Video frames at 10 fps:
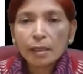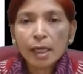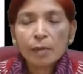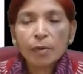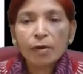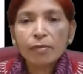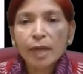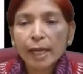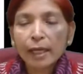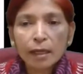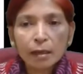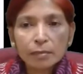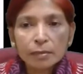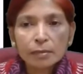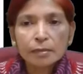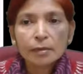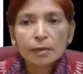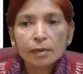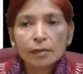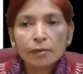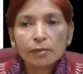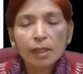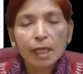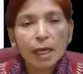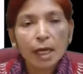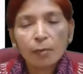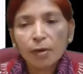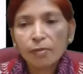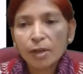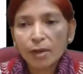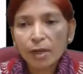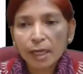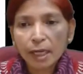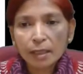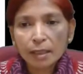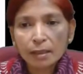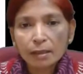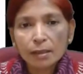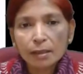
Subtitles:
type of diagram with the help of given data